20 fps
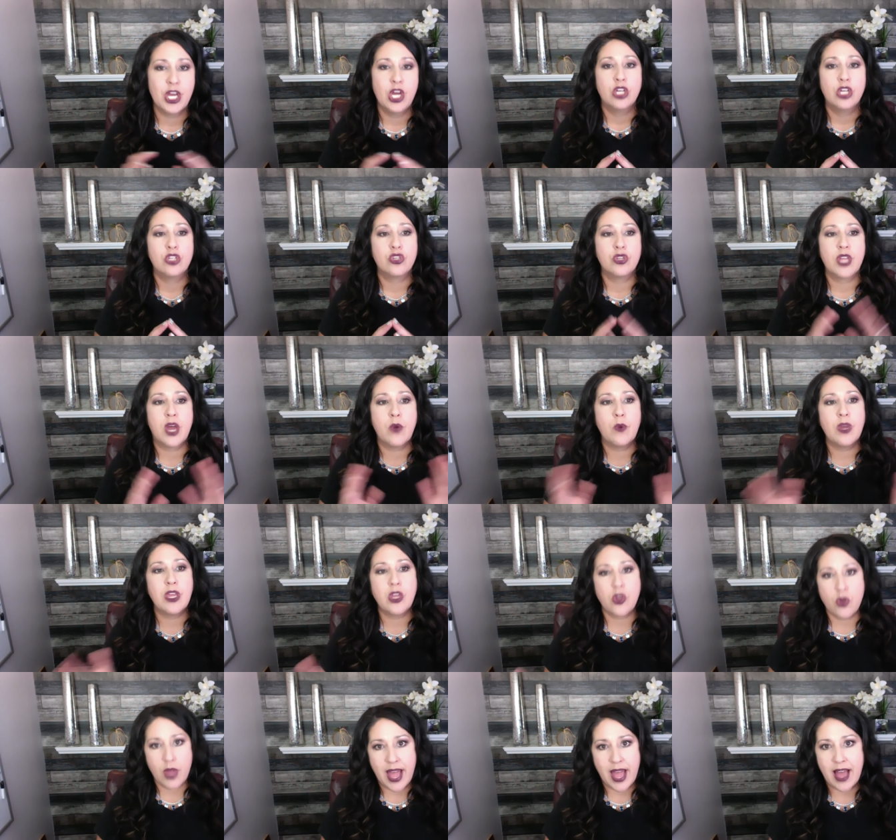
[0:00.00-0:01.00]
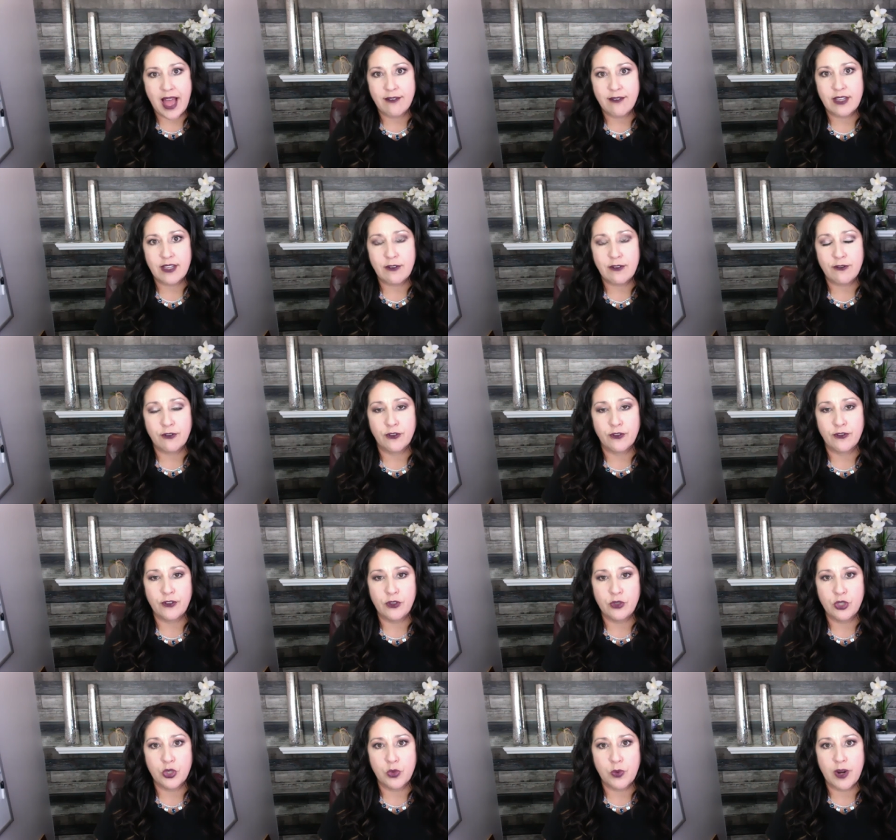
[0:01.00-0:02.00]
so that way you'll have it for
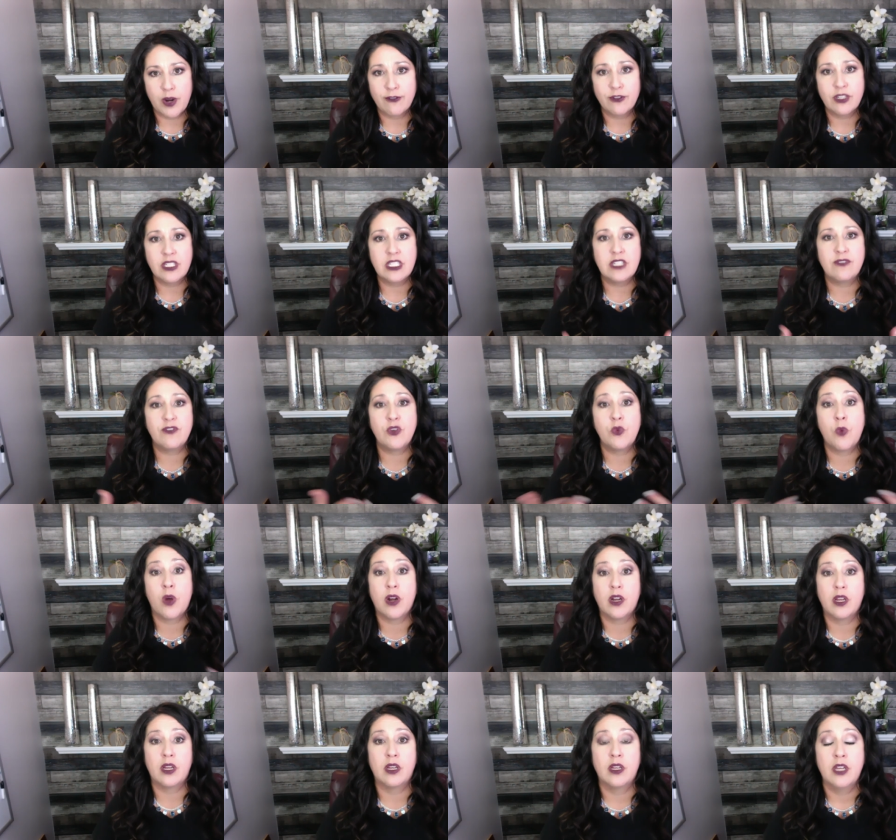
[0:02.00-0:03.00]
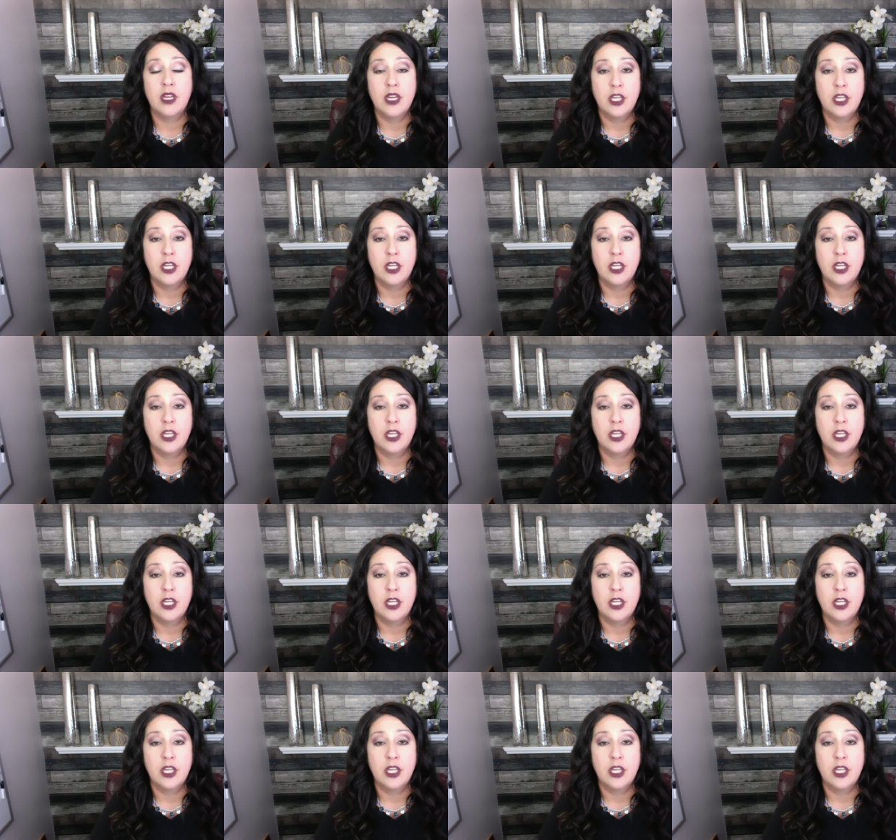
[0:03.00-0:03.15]
future reference if you want to,